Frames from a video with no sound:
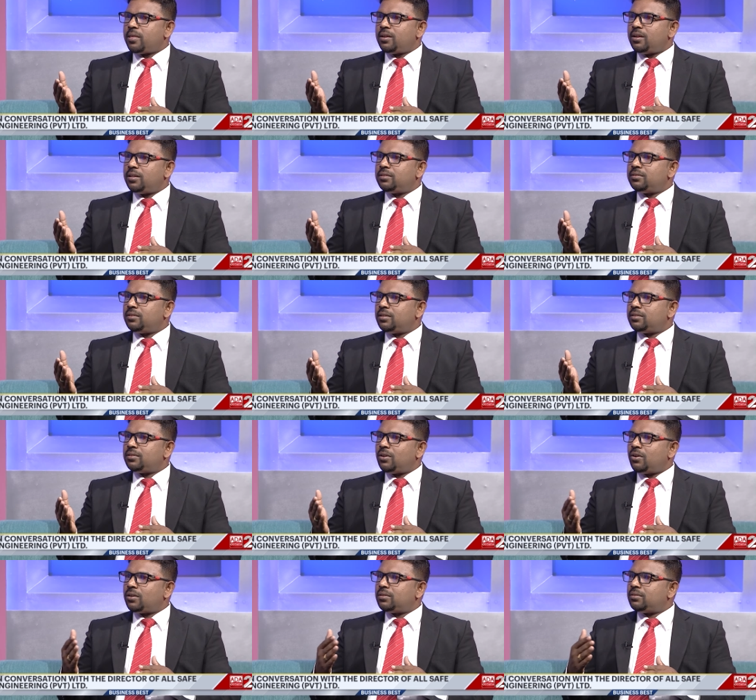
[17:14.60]
it's, it's
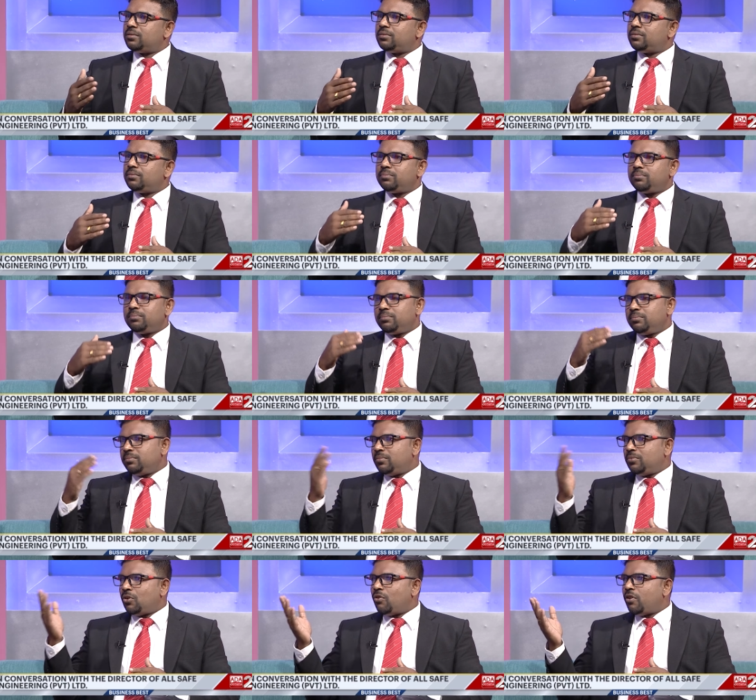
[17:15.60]
not
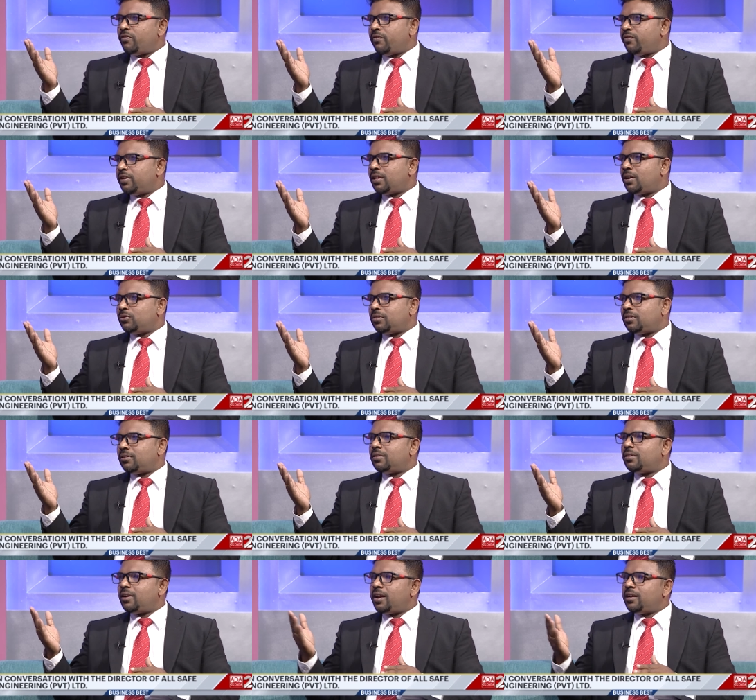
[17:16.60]
over 50,000,
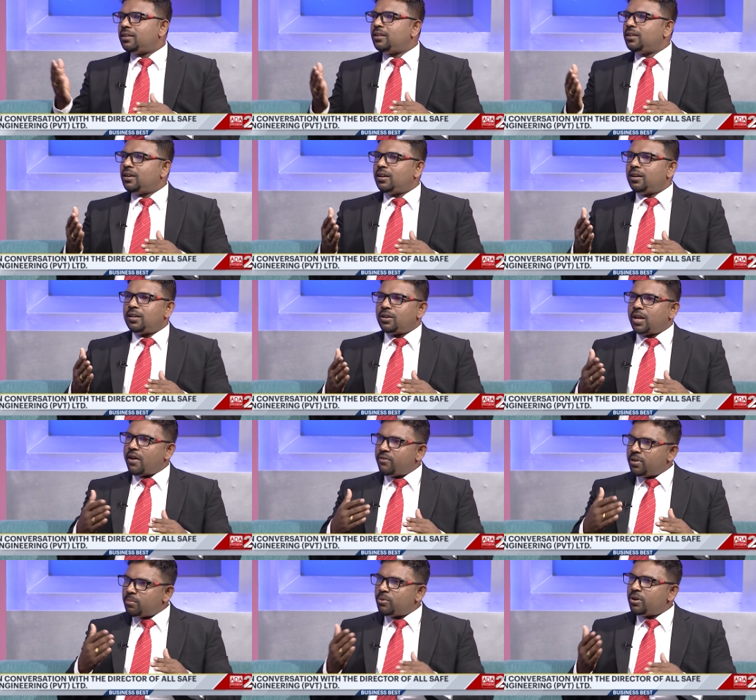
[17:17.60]
right?
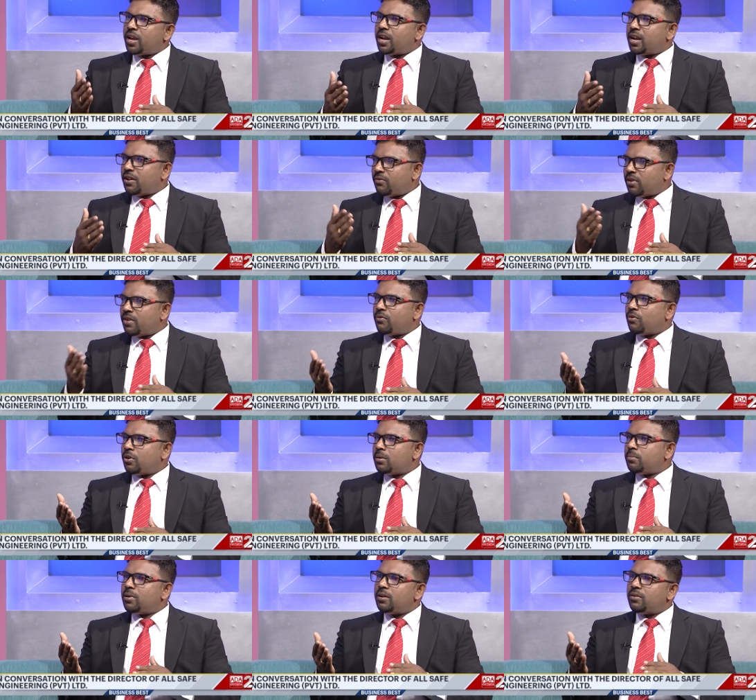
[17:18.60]
Everybody can
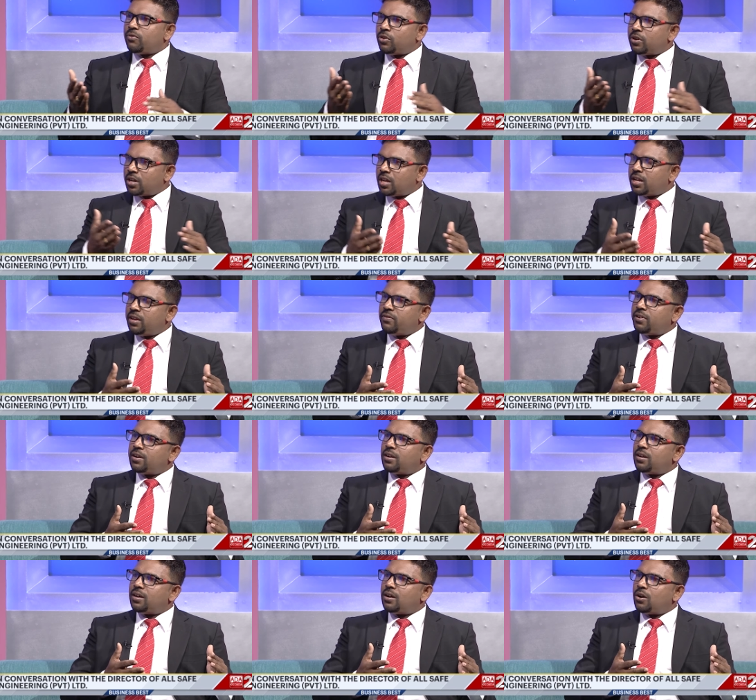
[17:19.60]
affordable for a,
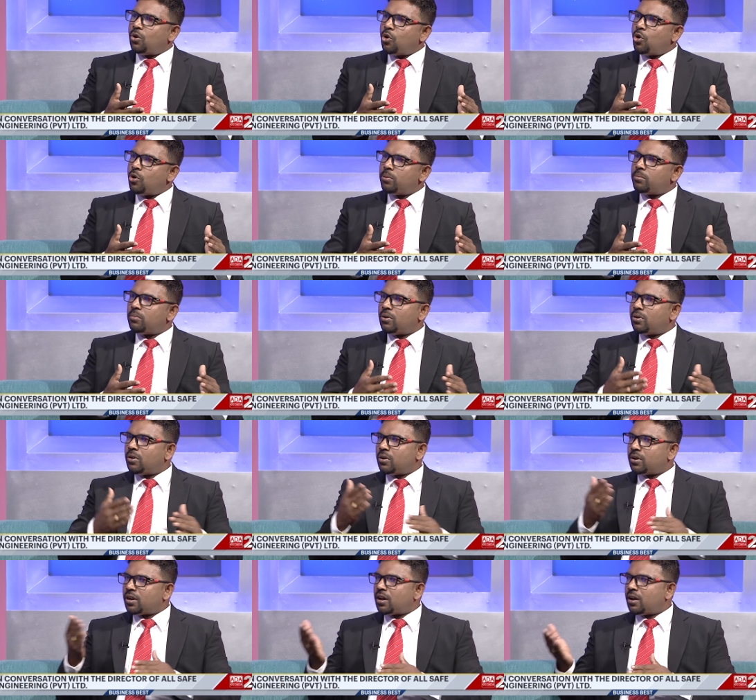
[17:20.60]
even a home
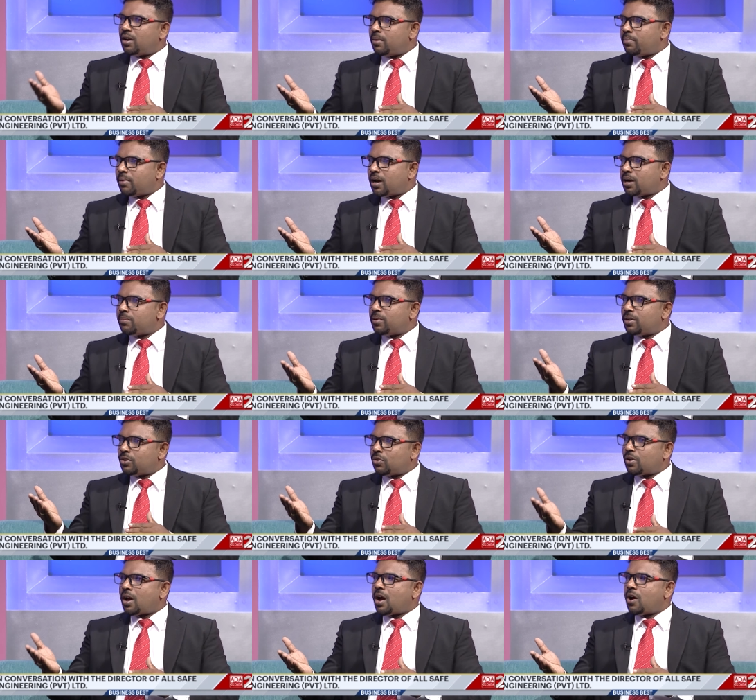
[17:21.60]
or a apartment
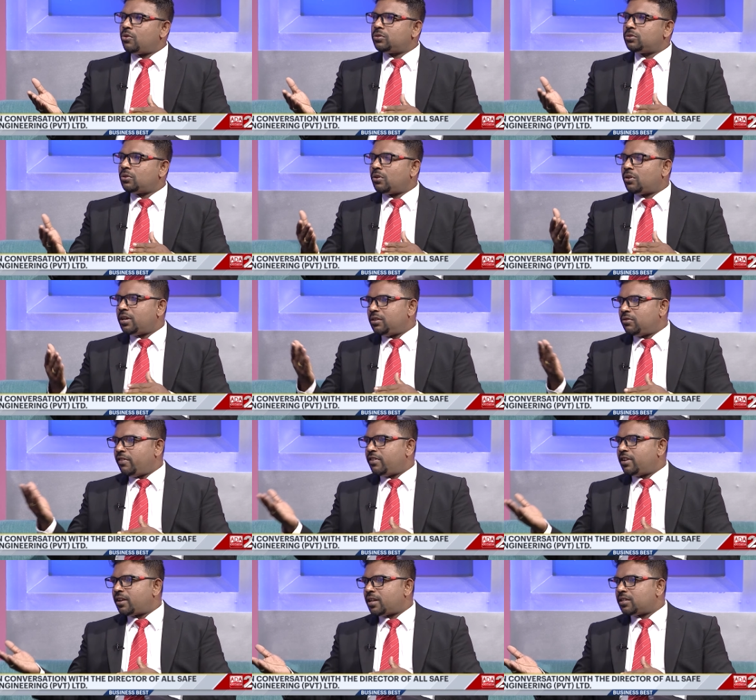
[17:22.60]
or a house or in
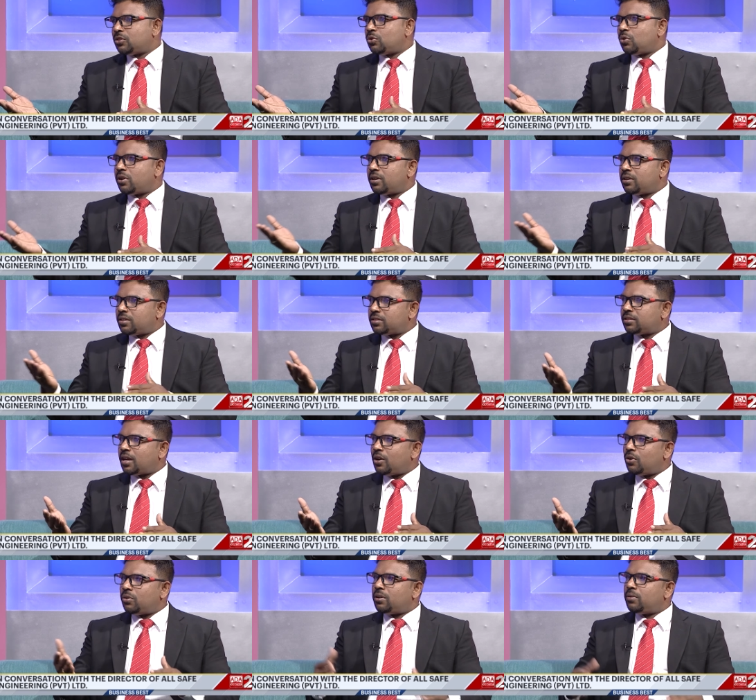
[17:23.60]
even a restaurant or
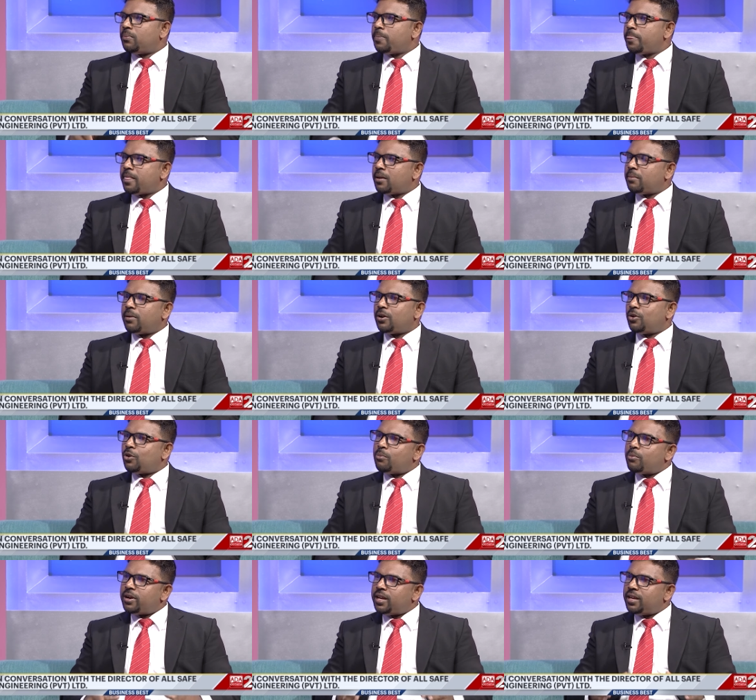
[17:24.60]
salon. But
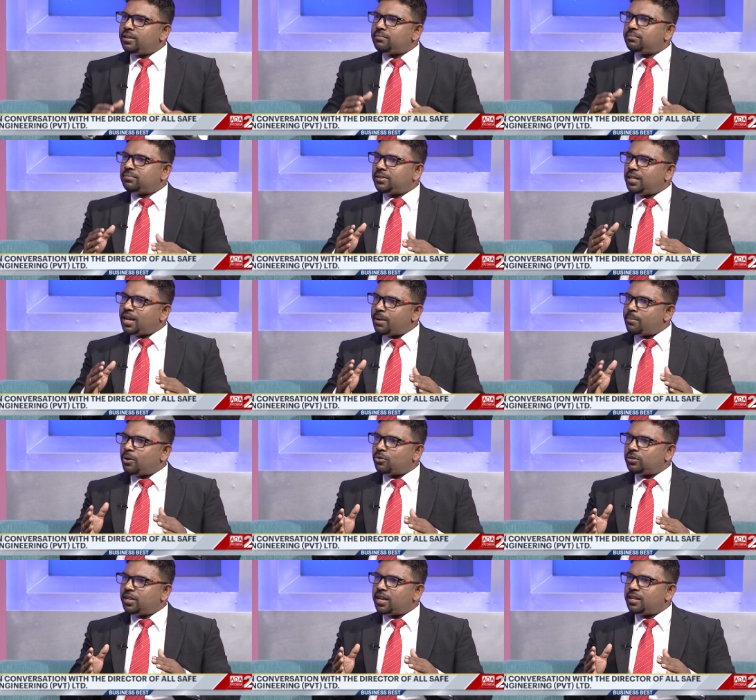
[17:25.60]
nobody think
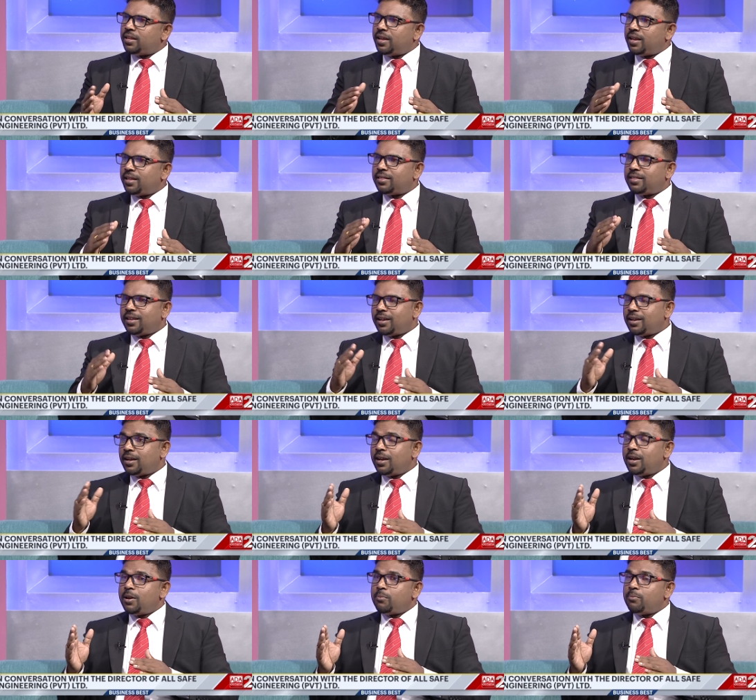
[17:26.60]
about that. They think
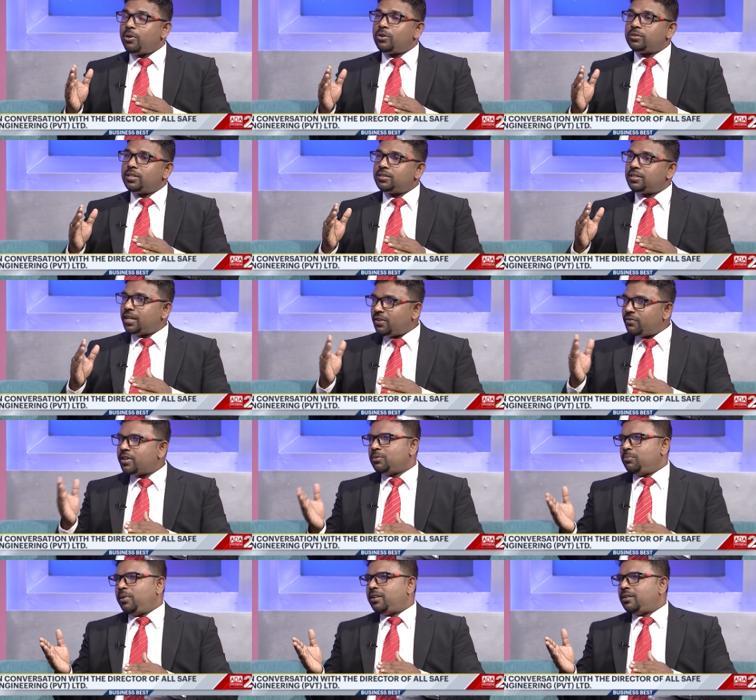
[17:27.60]
because it's an
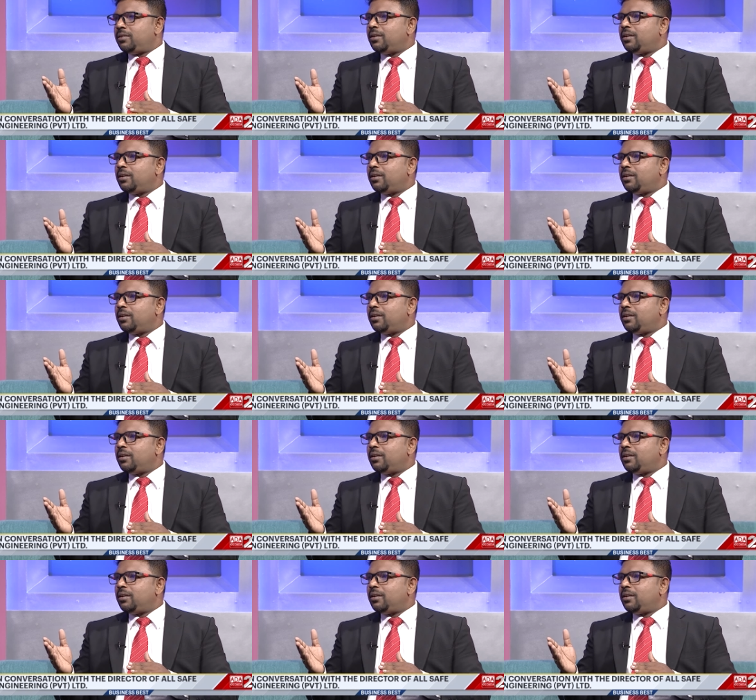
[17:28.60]
investment